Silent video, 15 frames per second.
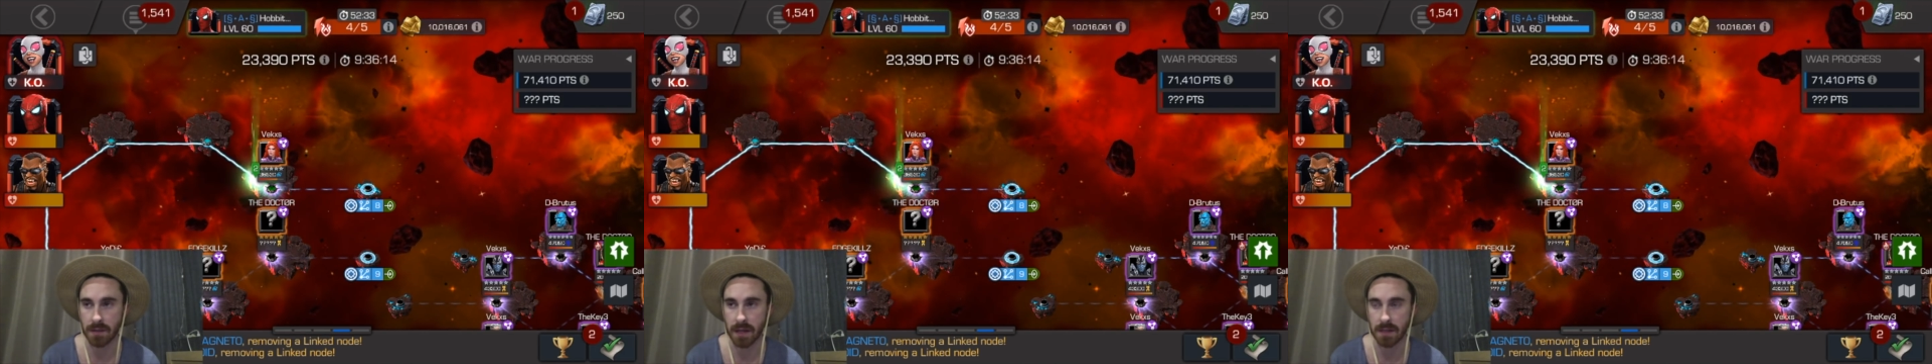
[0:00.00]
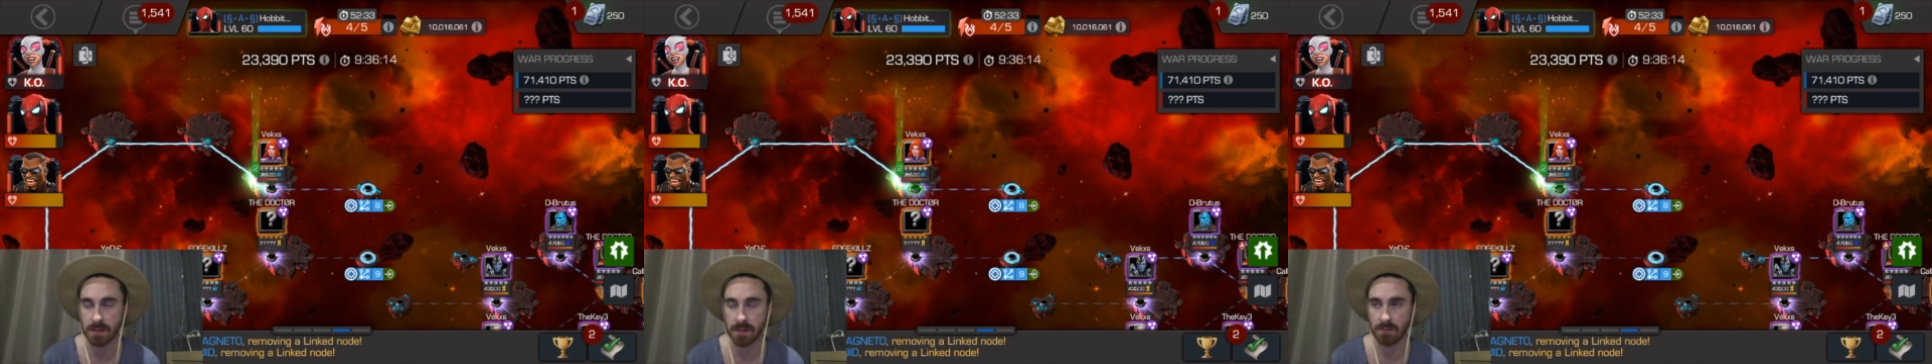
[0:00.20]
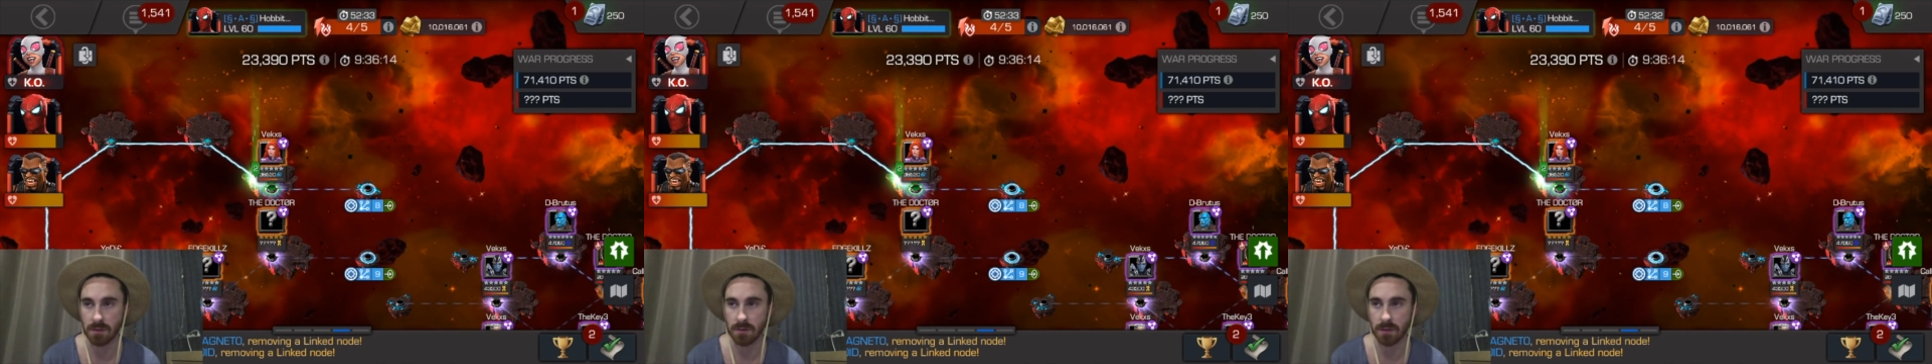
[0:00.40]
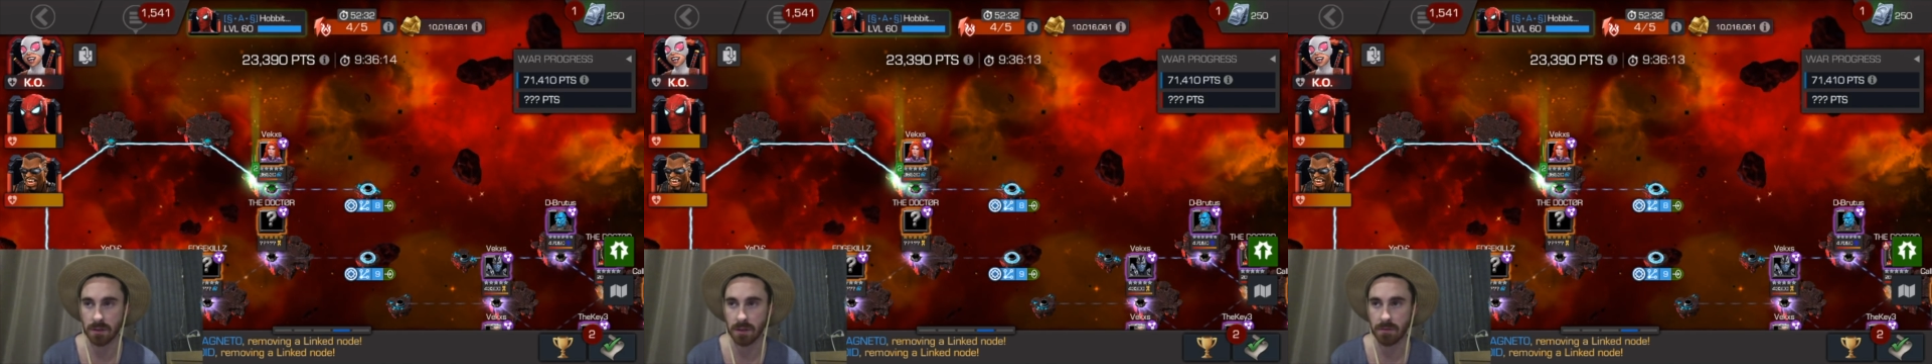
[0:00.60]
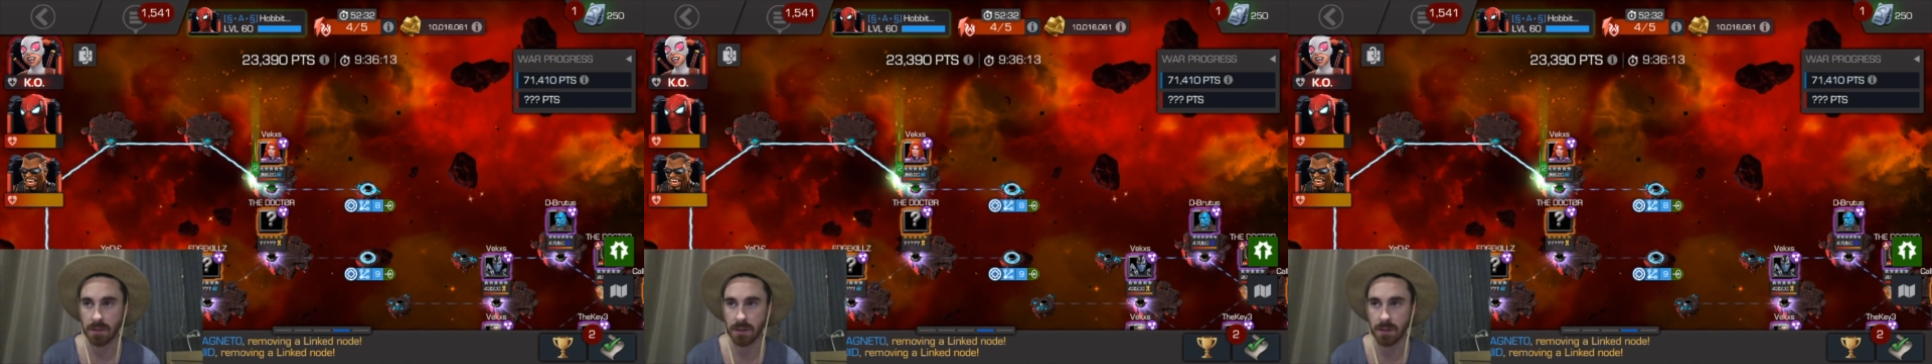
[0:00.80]
that difficult
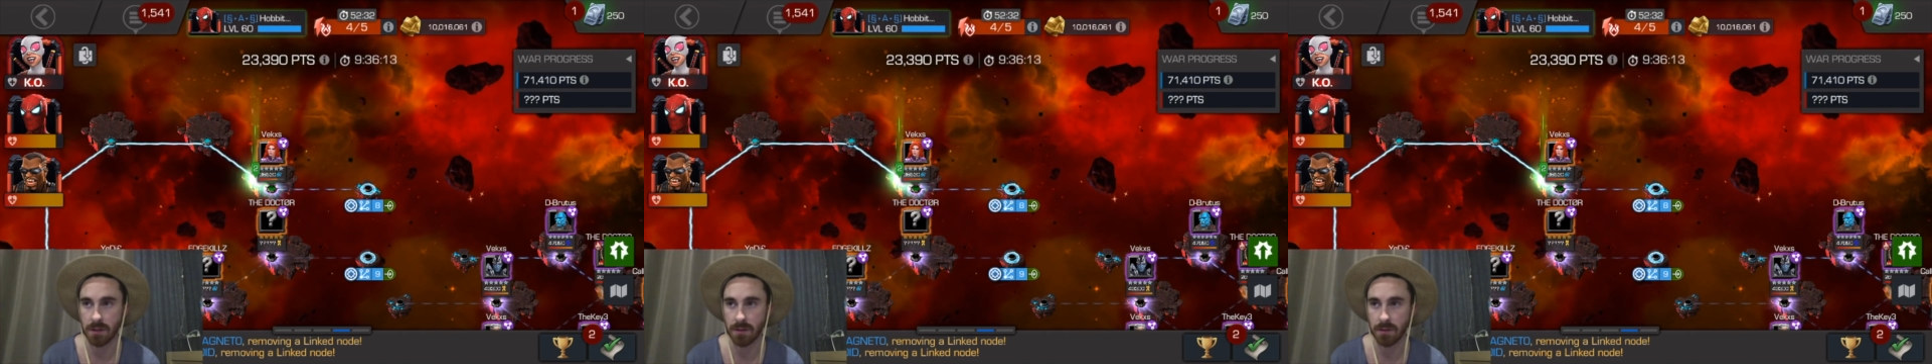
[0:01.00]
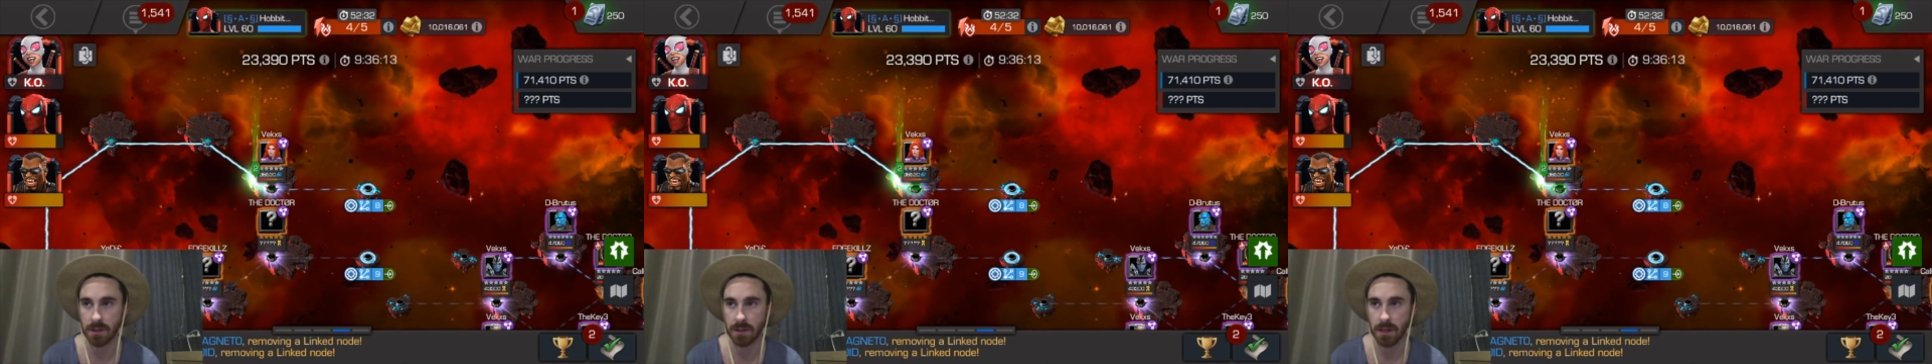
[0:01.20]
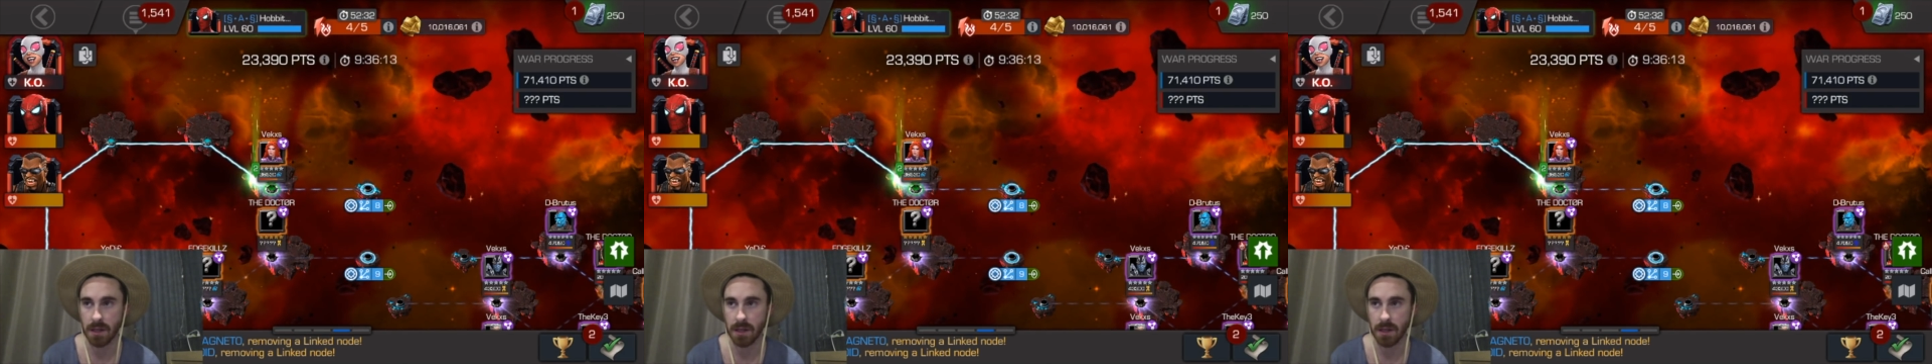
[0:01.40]
of a node,